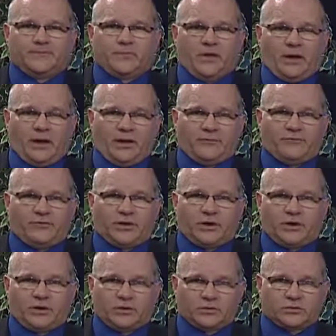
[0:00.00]

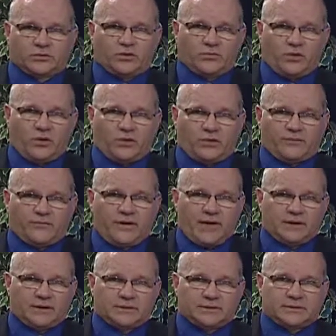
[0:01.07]
video
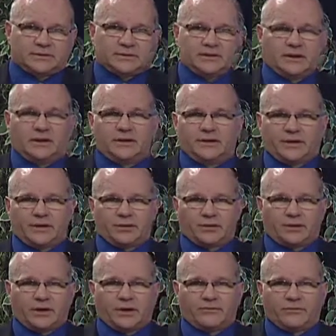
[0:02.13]
surveillance until an
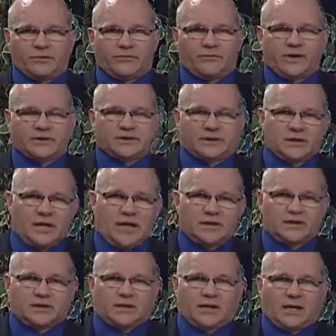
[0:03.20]
undercover
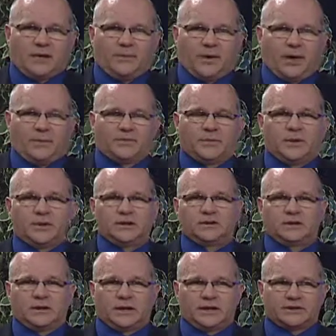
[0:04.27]
investigation came up
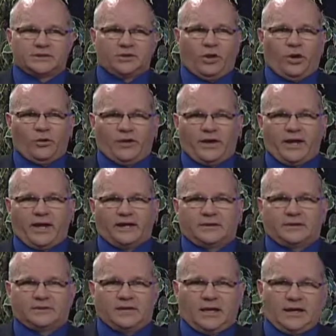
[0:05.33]
to let us know they had
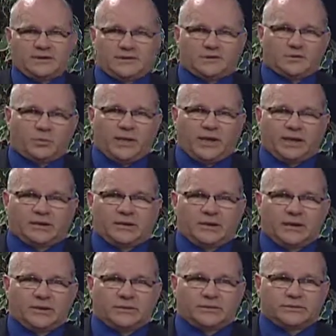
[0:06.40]
these license plate
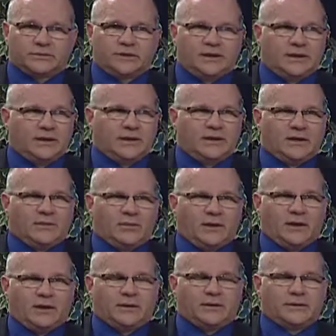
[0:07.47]
readers.
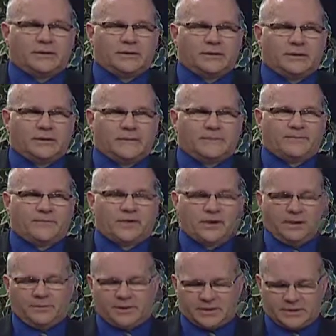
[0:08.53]
Well,
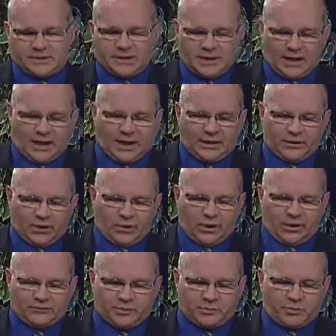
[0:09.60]
let me see. I know
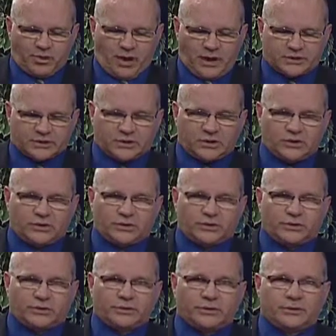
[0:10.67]
every
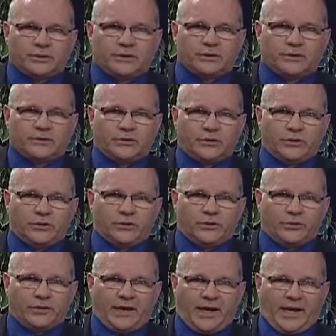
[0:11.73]
prosecutor
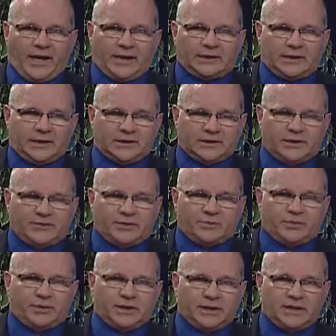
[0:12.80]
knew they had these. Every
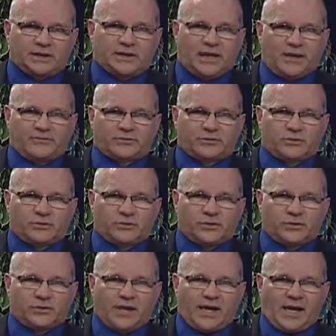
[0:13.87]
police officer
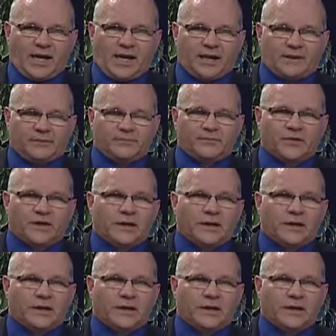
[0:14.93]
knew they had them.